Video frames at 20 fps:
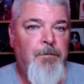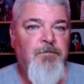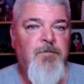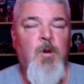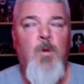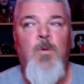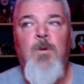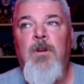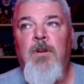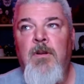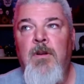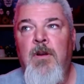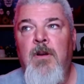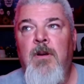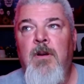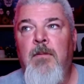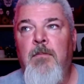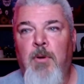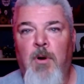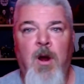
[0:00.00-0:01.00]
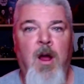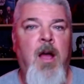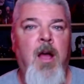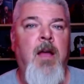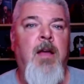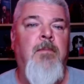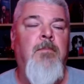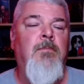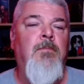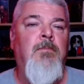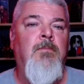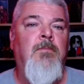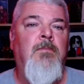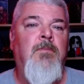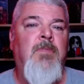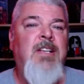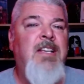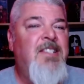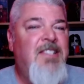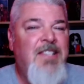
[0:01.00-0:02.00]
Well, Prime
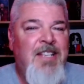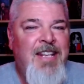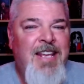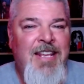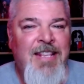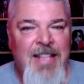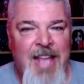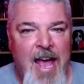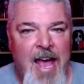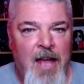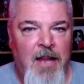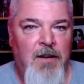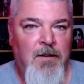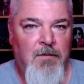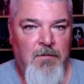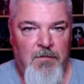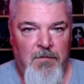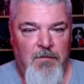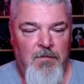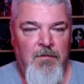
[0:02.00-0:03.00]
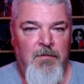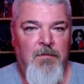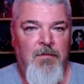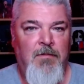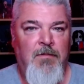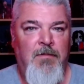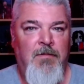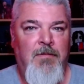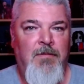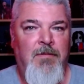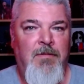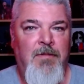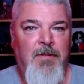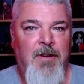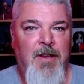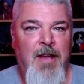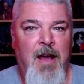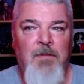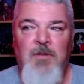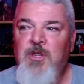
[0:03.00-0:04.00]
doesn't need that.
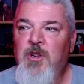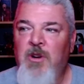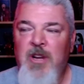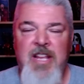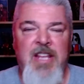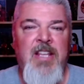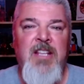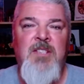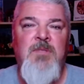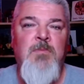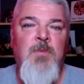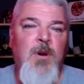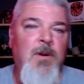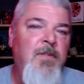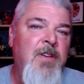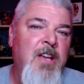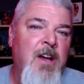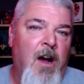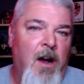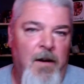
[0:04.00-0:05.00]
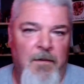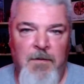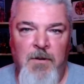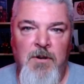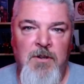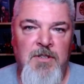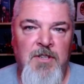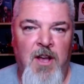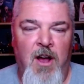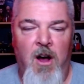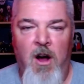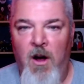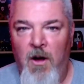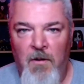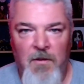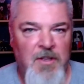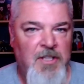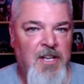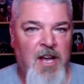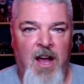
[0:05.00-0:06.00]
I'm sure he gets movie offers all
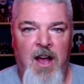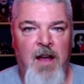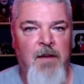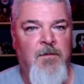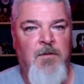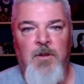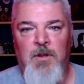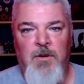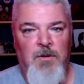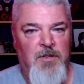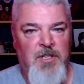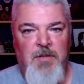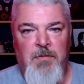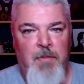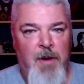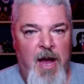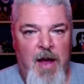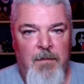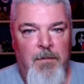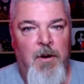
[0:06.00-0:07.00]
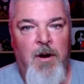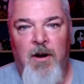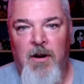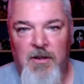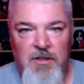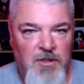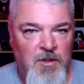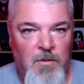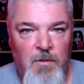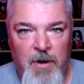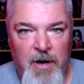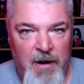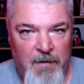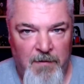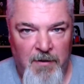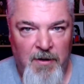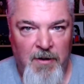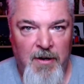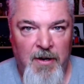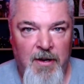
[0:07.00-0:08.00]
the time for little spot parts or
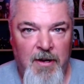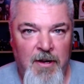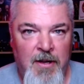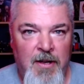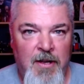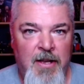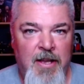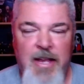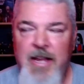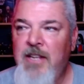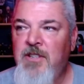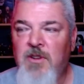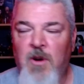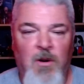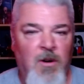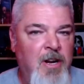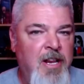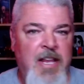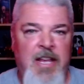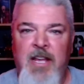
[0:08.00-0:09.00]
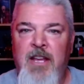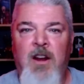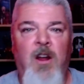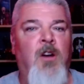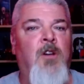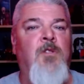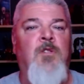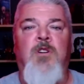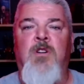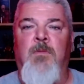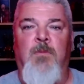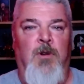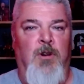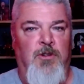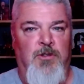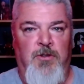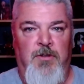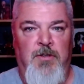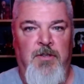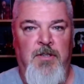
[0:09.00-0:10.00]
whatever. He's already in all the
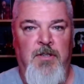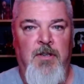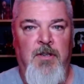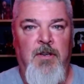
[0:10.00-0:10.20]
commercials.